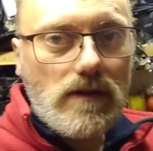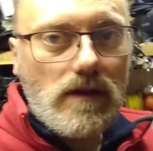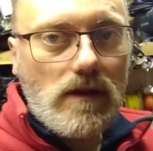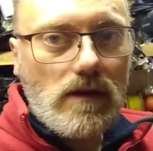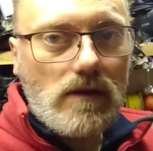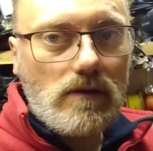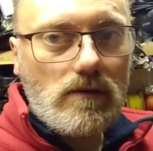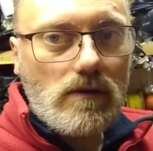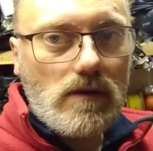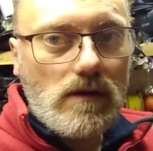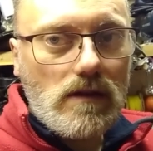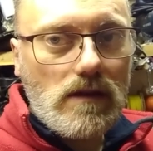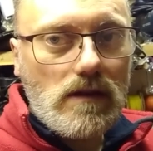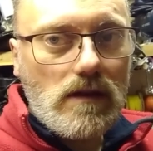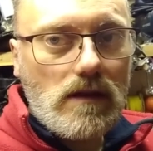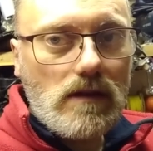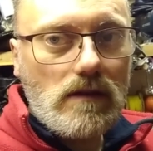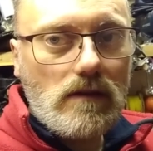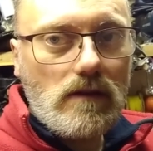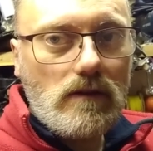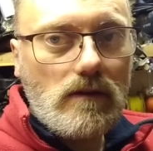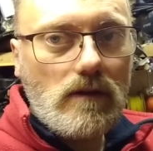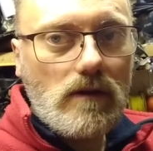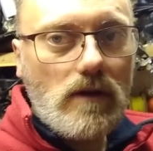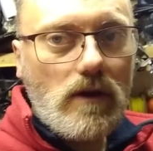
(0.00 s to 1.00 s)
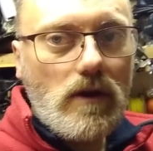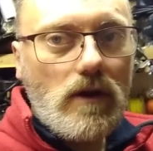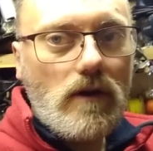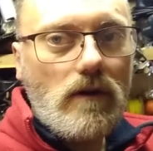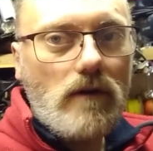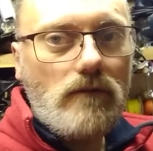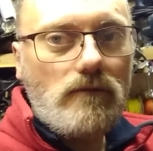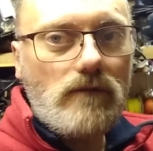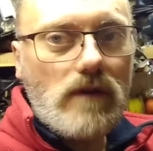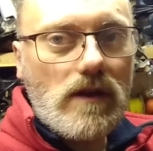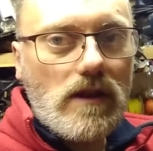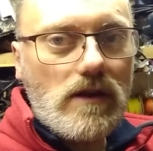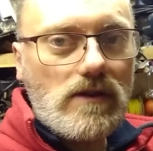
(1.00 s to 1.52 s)
I think one of the
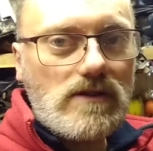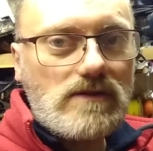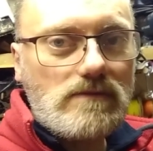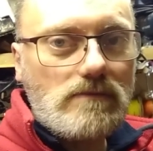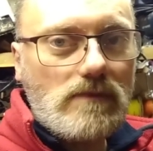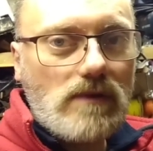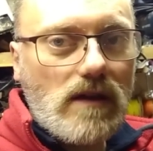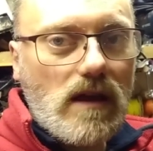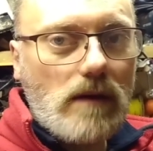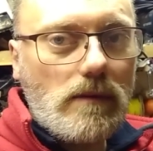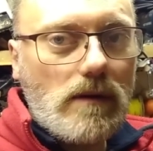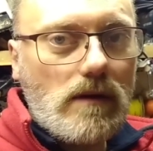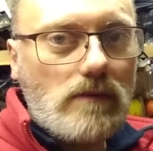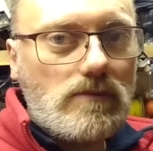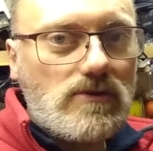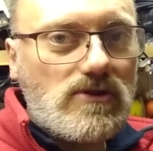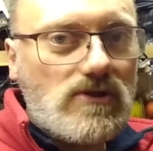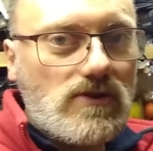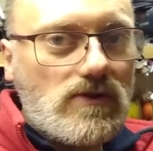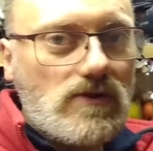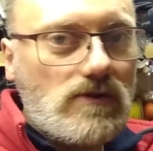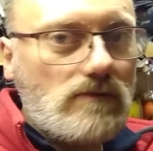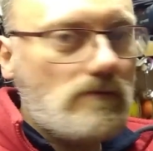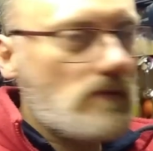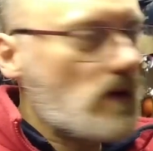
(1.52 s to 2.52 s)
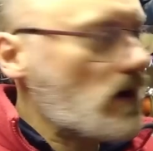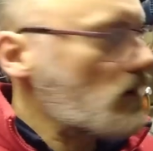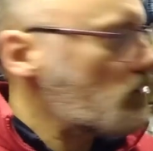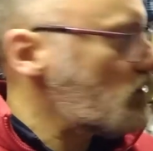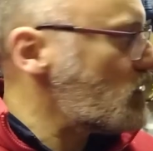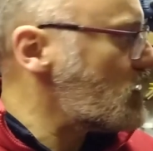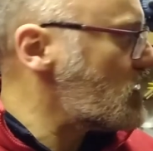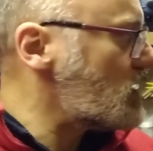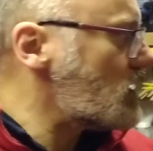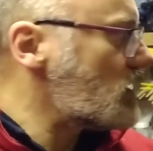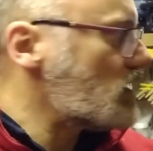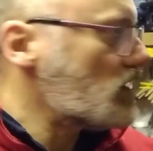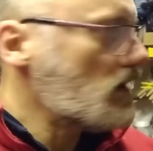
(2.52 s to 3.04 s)
videos coming up soon might
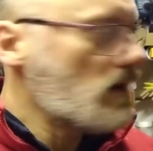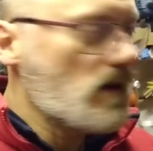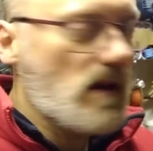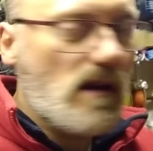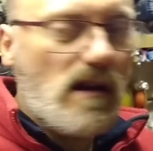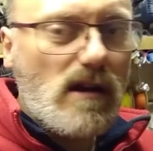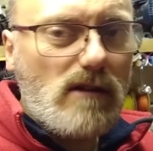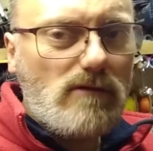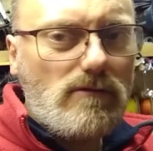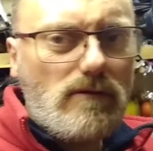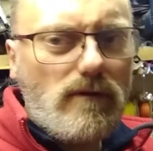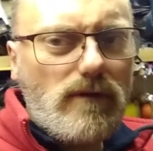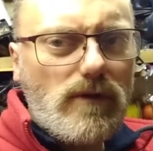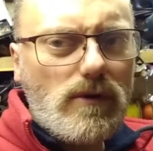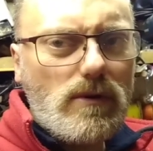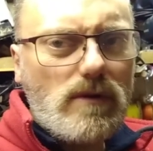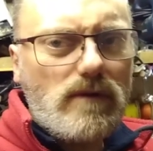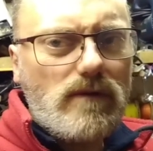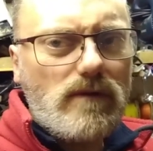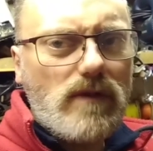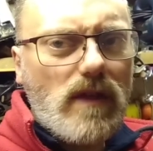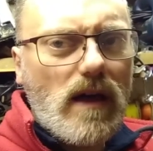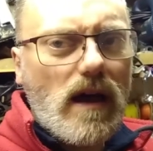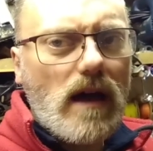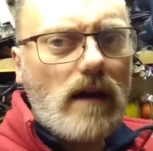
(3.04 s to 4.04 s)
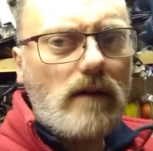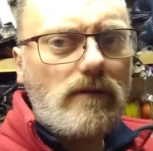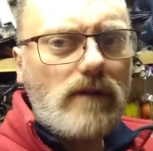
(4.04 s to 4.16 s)
be a review of that.